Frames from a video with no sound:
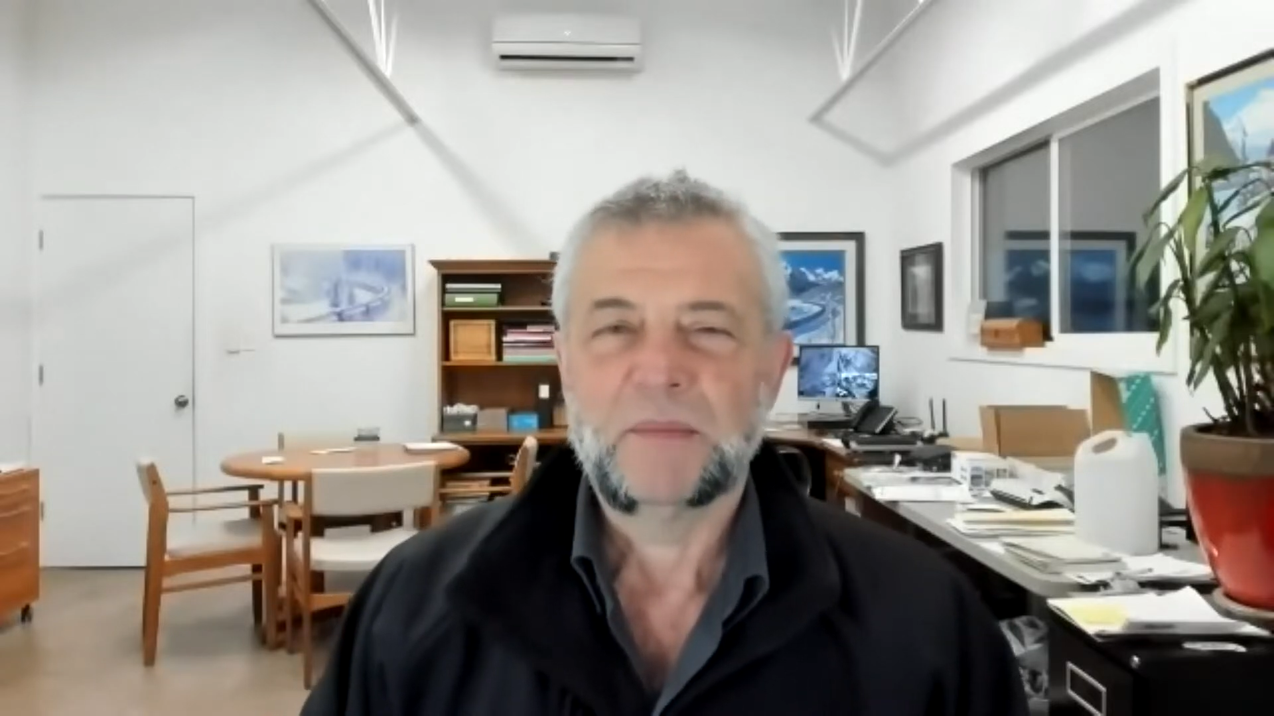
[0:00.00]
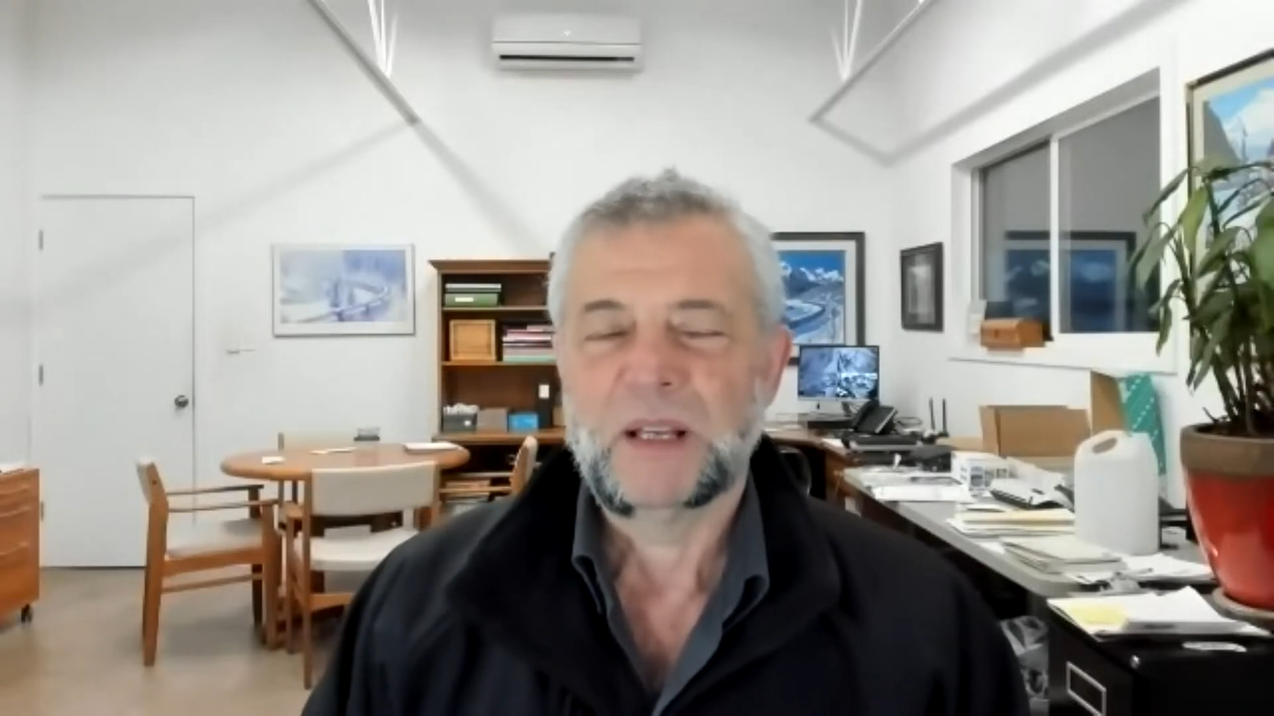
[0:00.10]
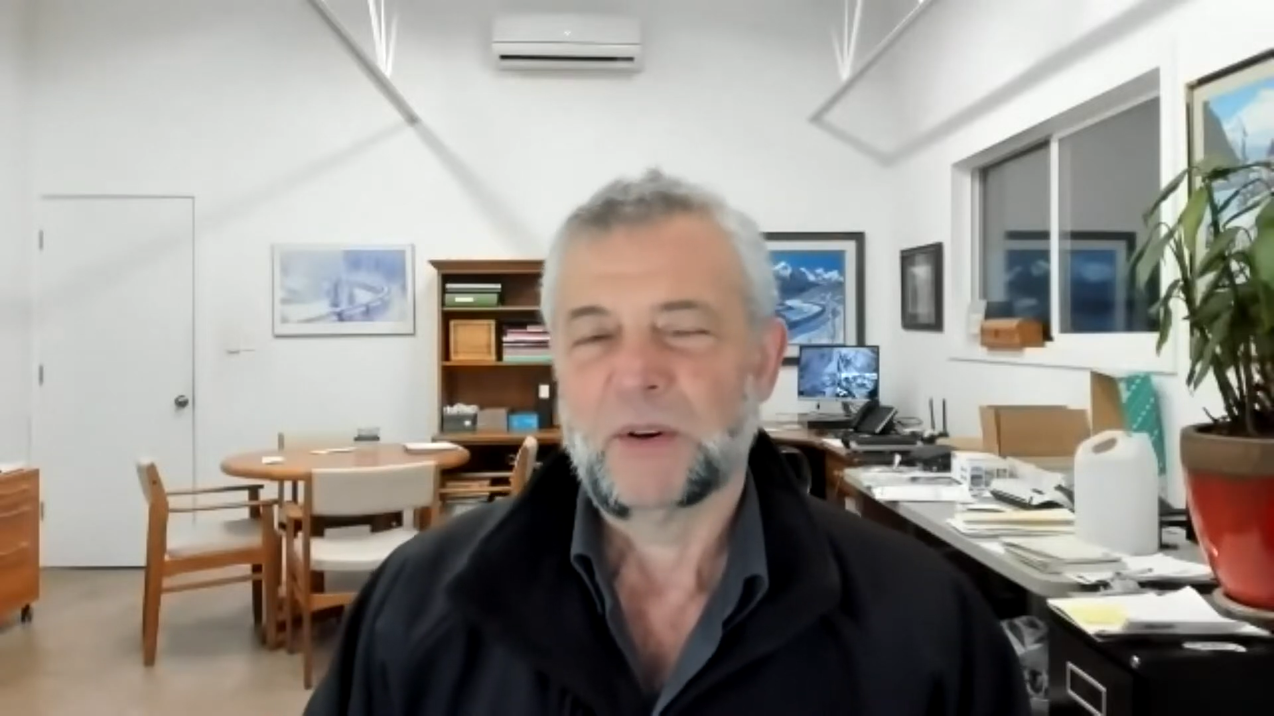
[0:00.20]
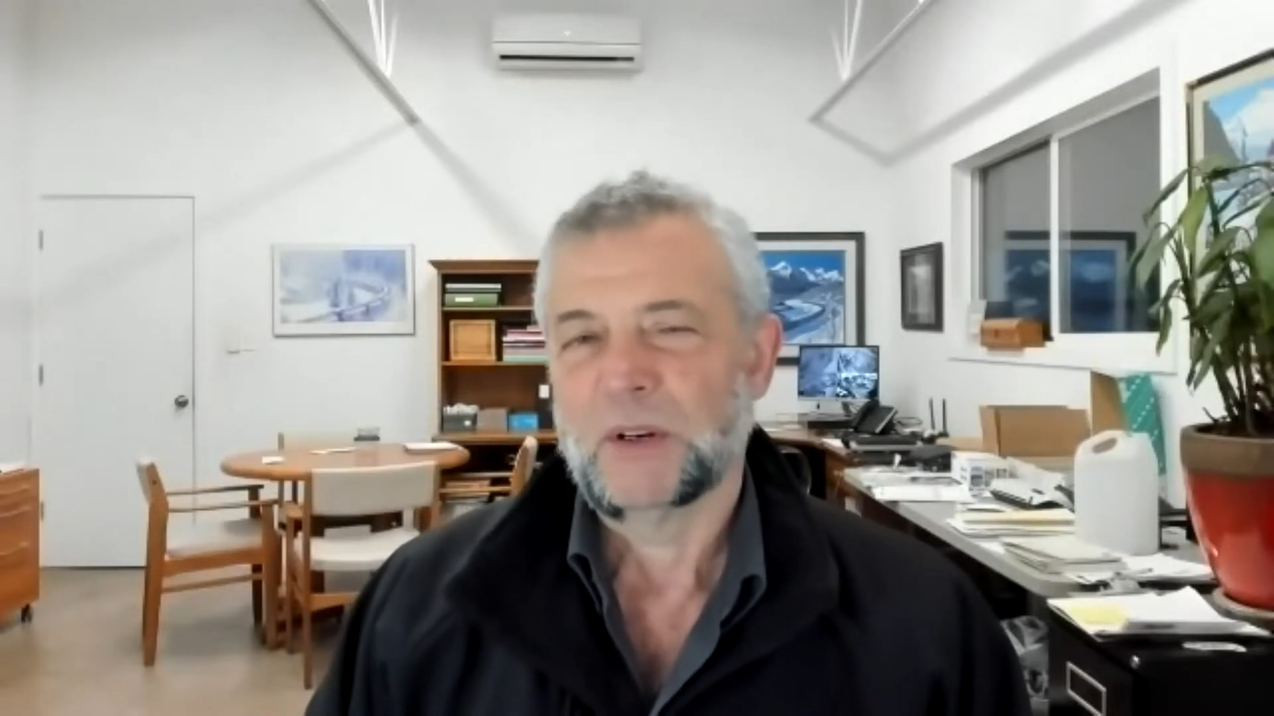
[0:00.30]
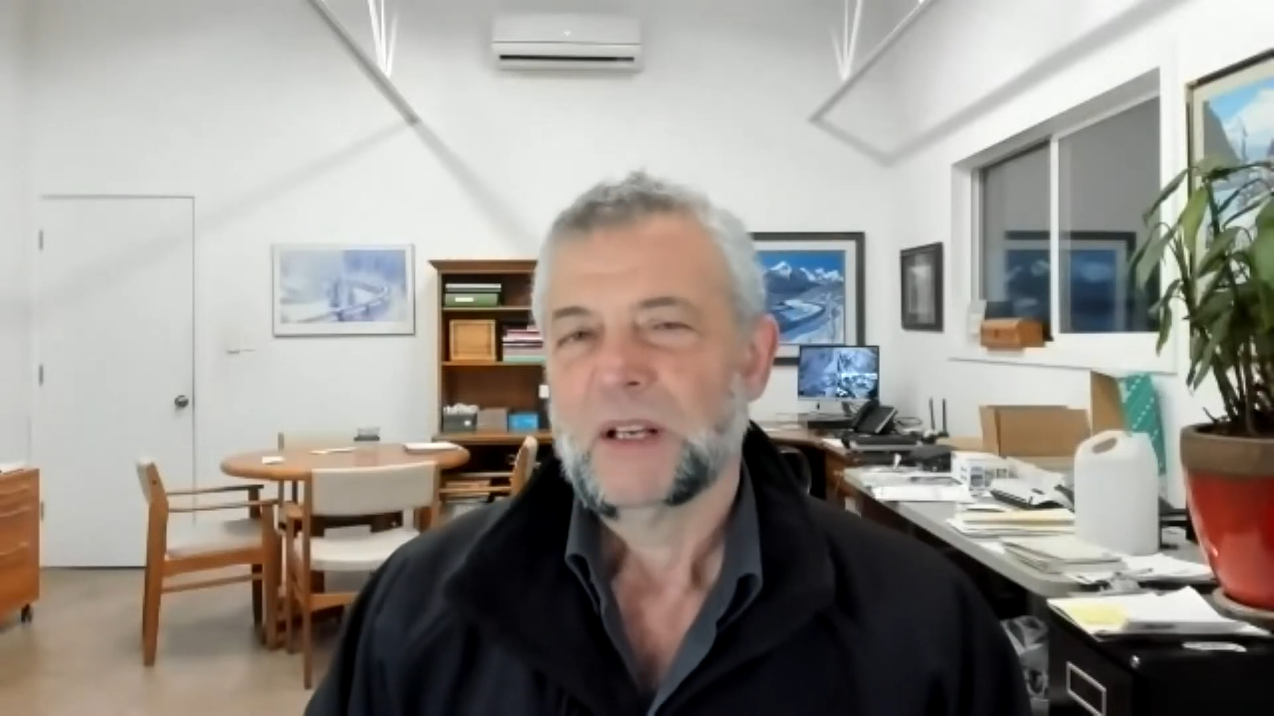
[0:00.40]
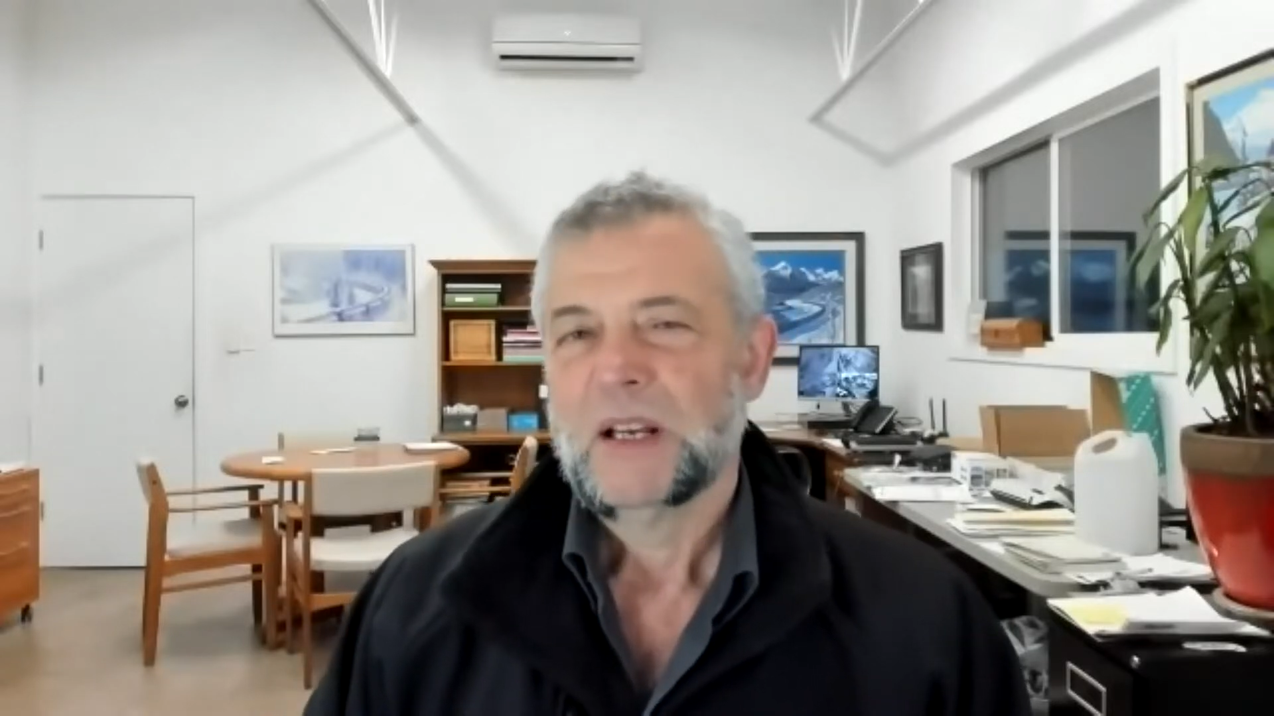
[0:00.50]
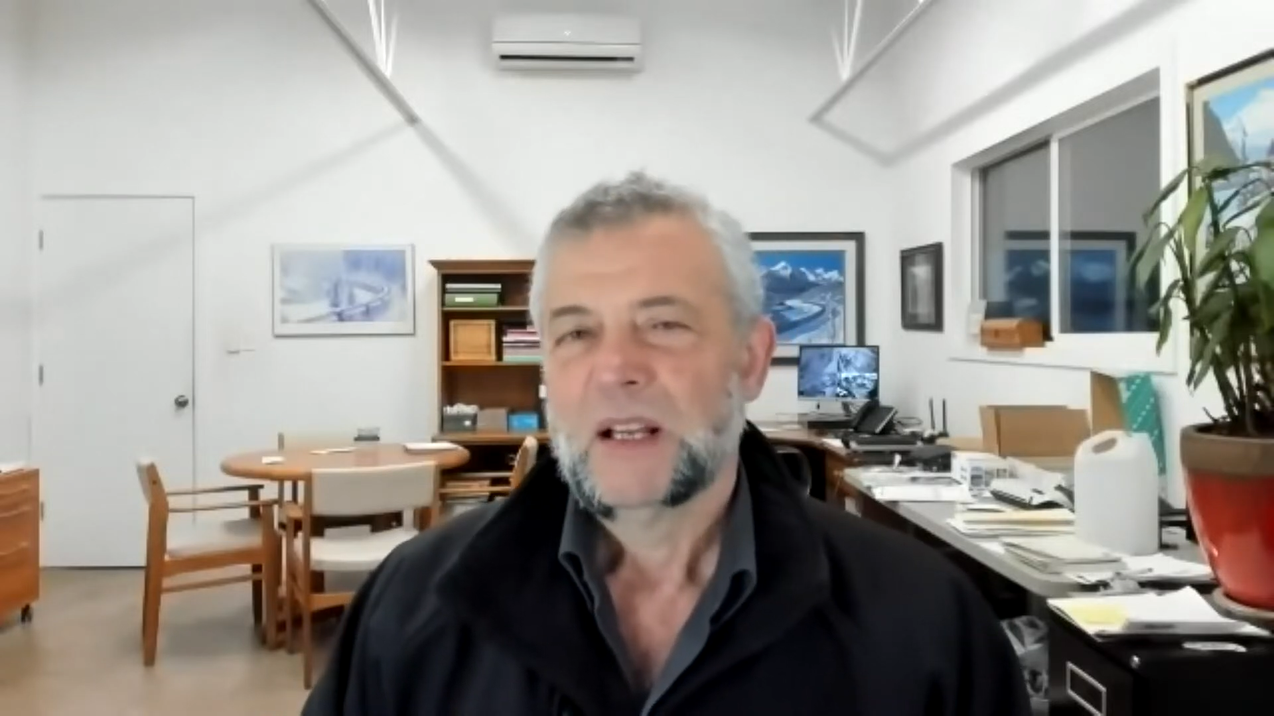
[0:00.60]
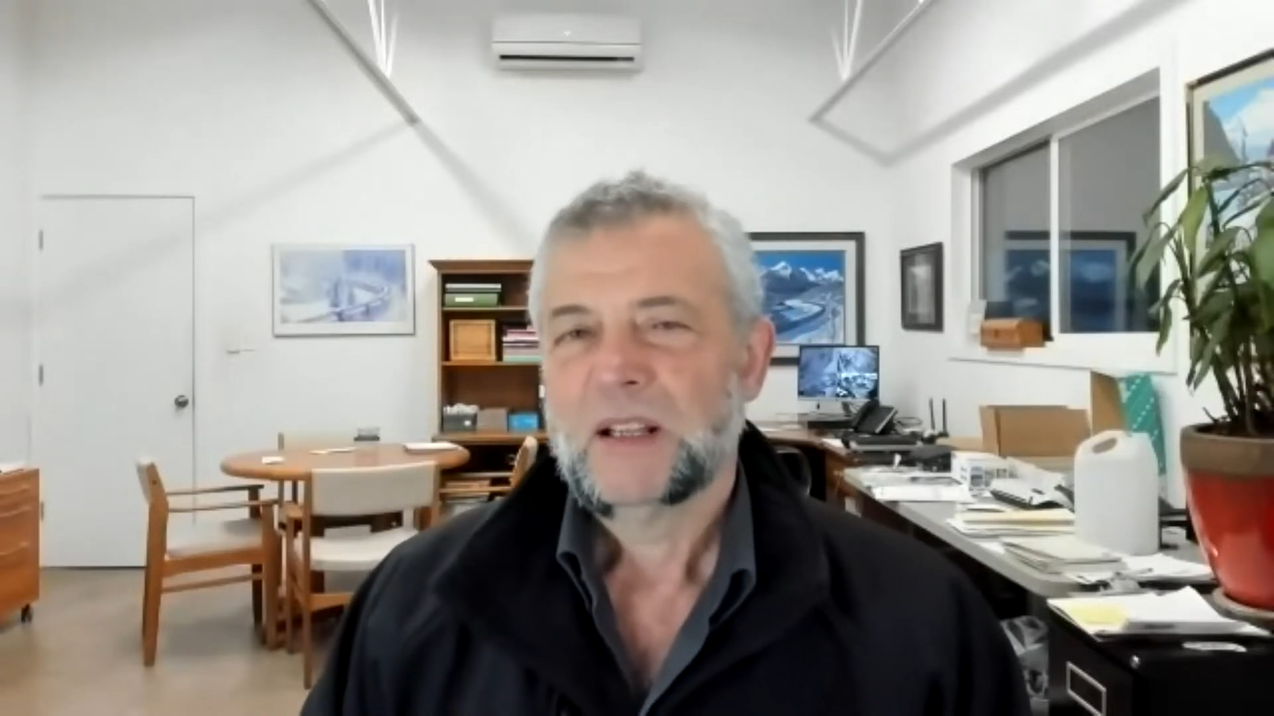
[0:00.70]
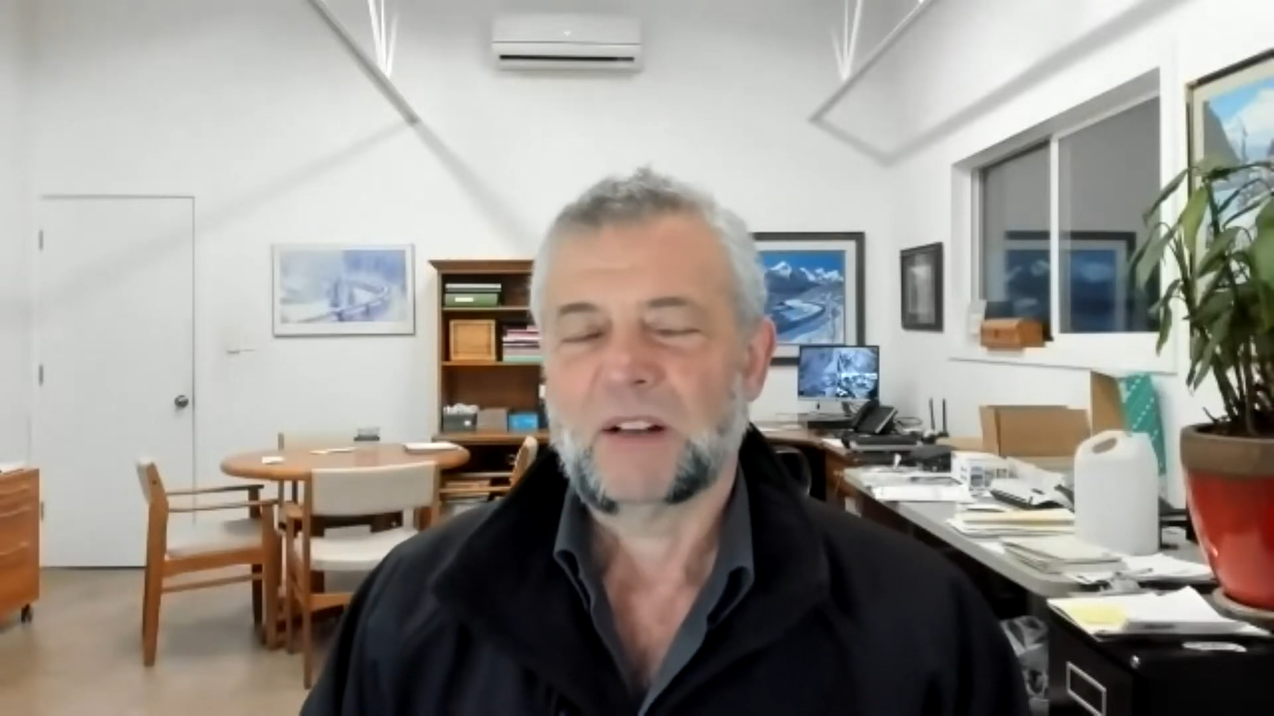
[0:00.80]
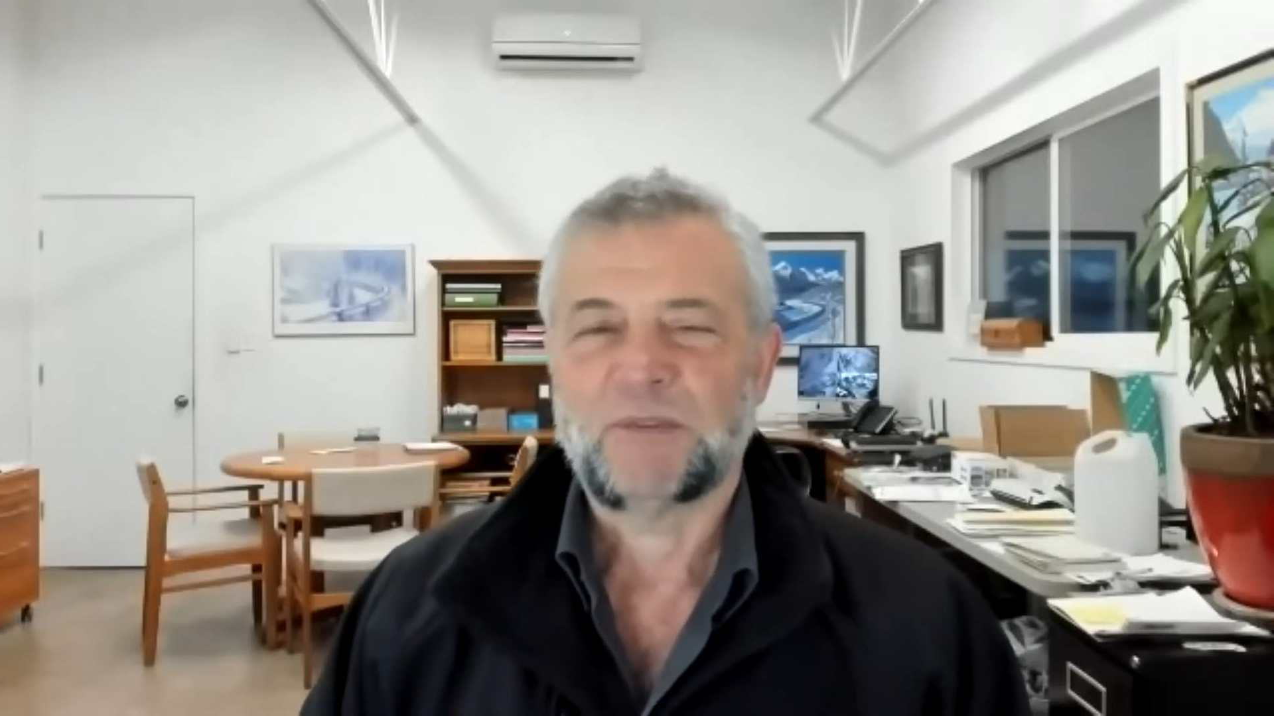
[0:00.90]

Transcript: They were not